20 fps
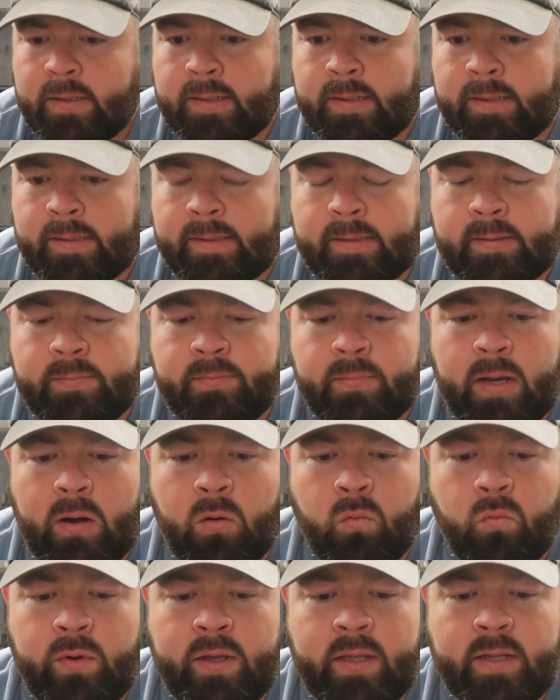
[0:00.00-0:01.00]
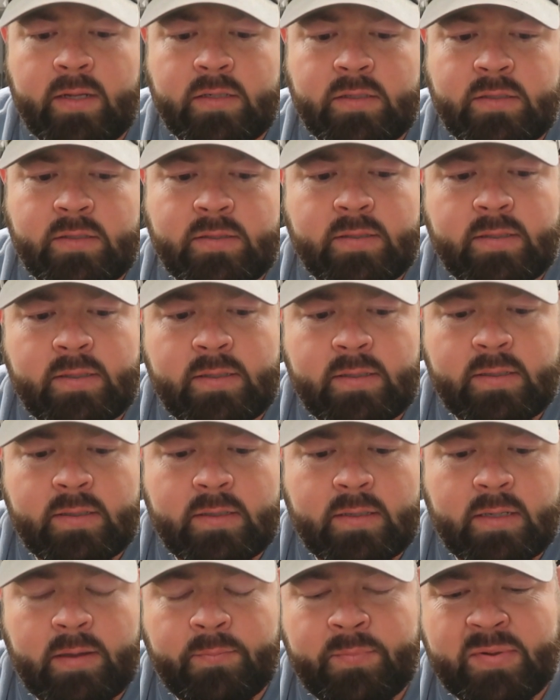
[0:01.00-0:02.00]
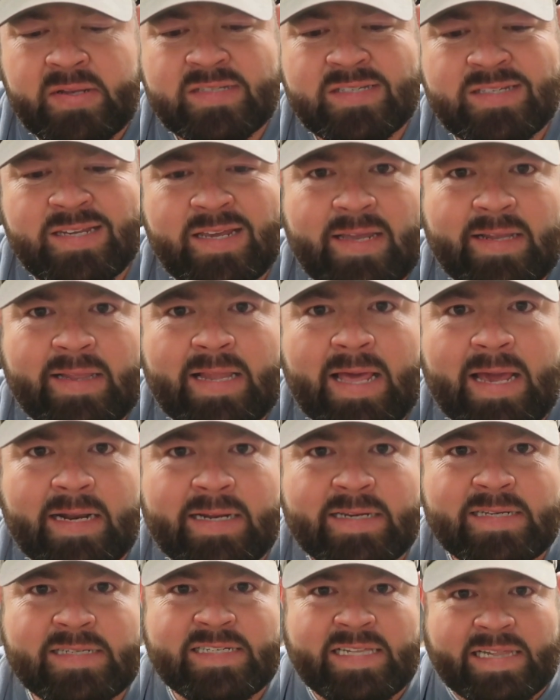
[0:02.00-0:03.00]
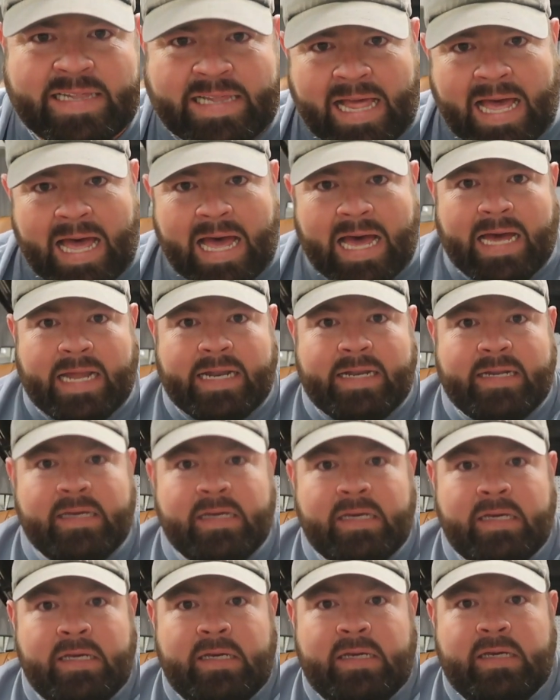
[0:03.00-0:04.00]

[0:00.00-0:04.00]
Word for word: Um, I went, I've been seeing like this line,